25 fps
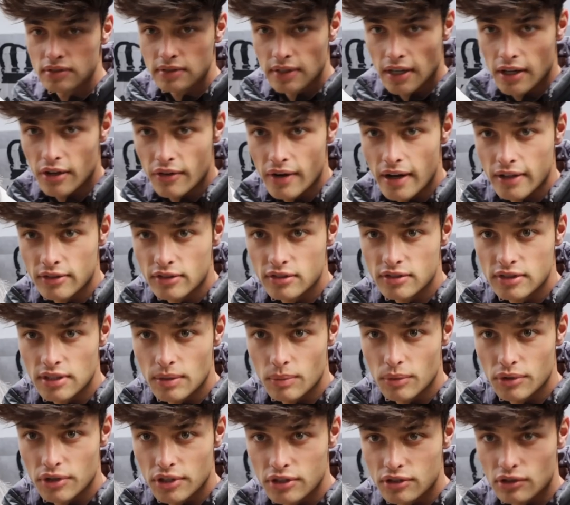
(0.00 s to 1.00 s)
stay around to see
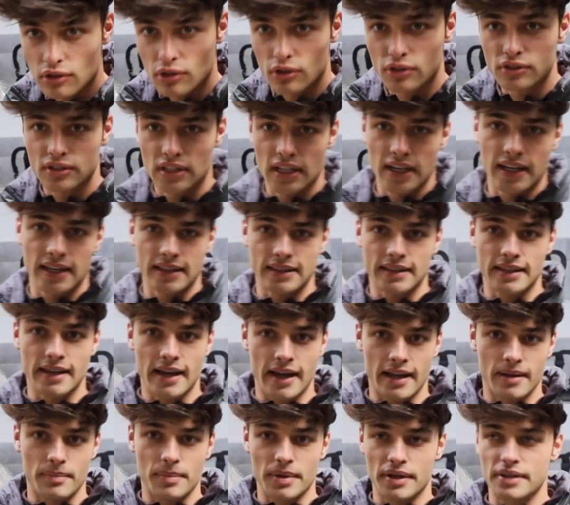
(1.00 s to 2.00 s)
what this looks like at the
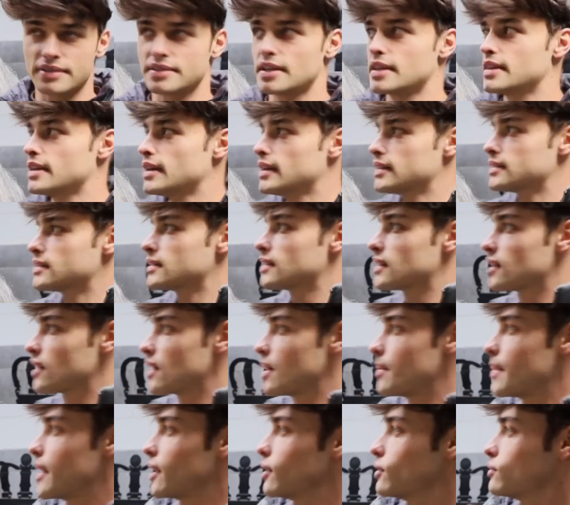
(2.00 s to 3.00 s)
end because I think it's gonna
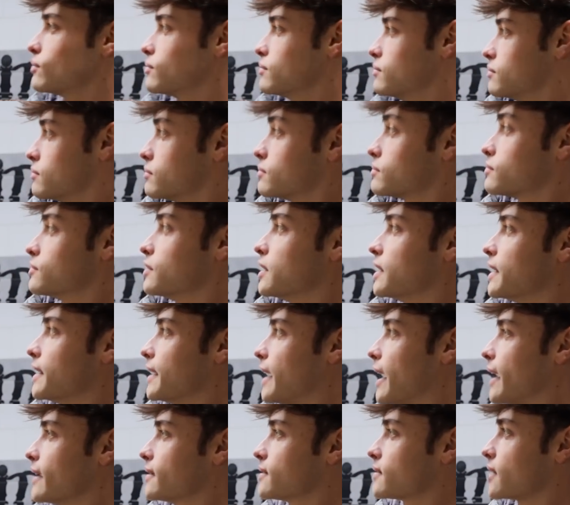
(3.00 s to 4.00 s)
come out really
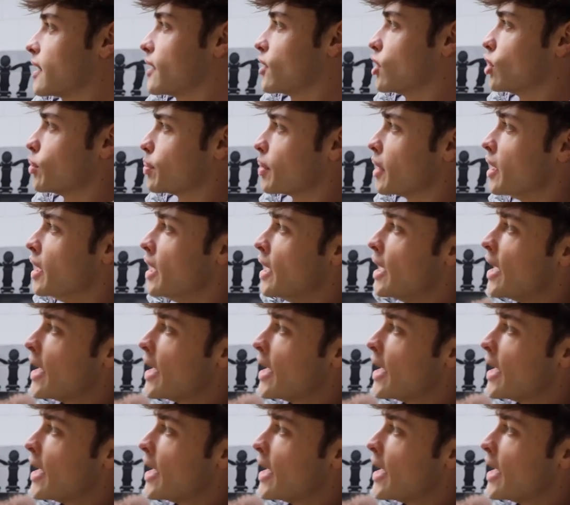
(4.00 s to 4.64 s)
nice, I hope.